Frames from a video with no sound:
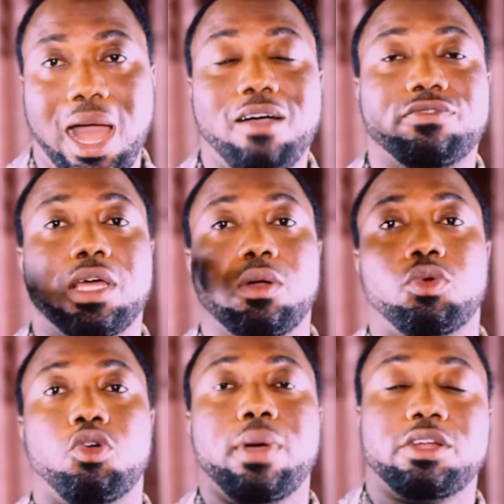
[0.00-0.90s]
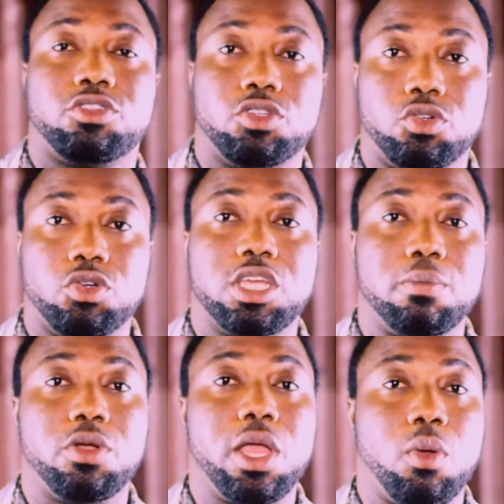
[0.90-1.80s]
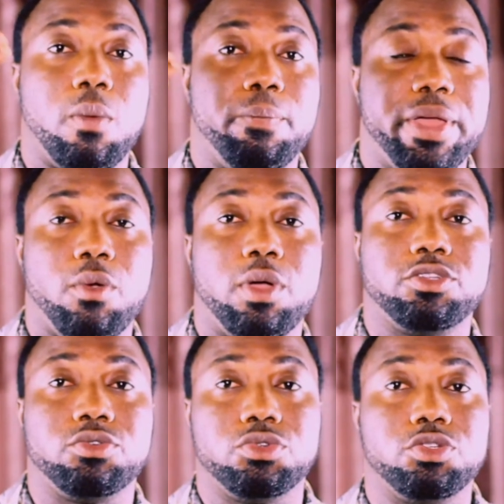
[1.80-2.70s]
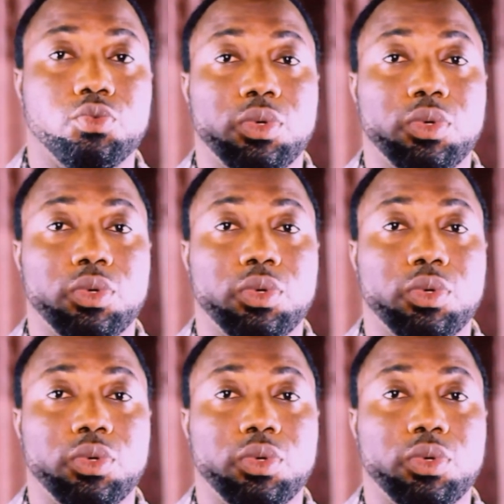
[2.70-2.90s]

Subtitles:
After, go back to your notes and book and compare what you wrote,